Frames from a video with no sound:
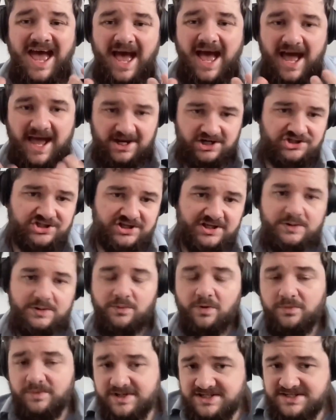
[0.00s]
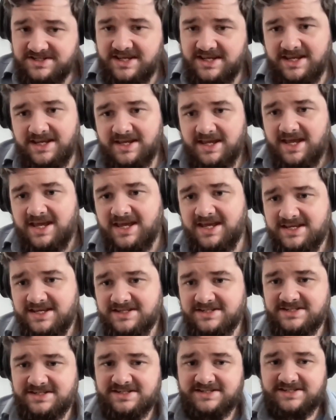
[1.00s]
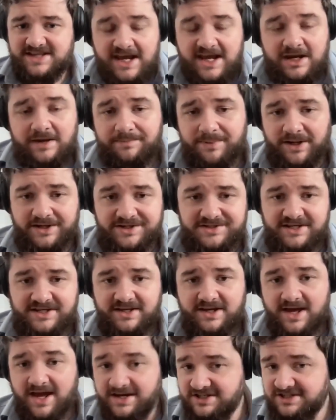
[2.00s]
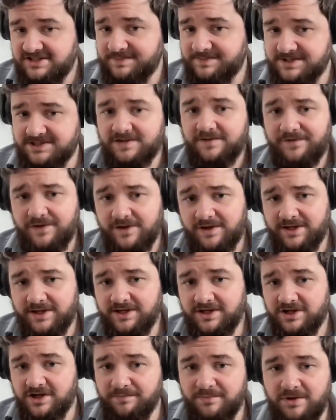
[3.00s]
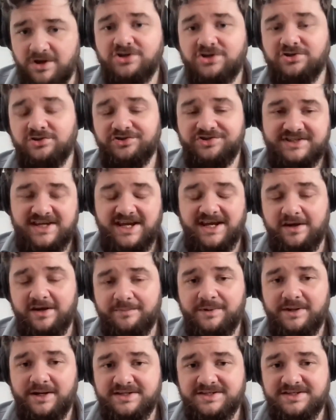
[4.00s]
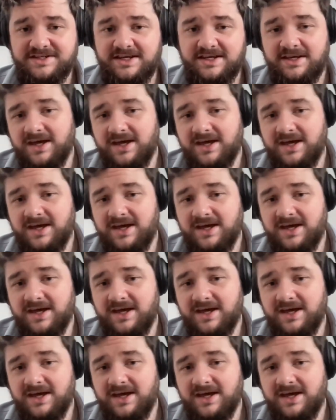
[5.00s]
Actually, what we see is scalability, and specifically commercial scalability,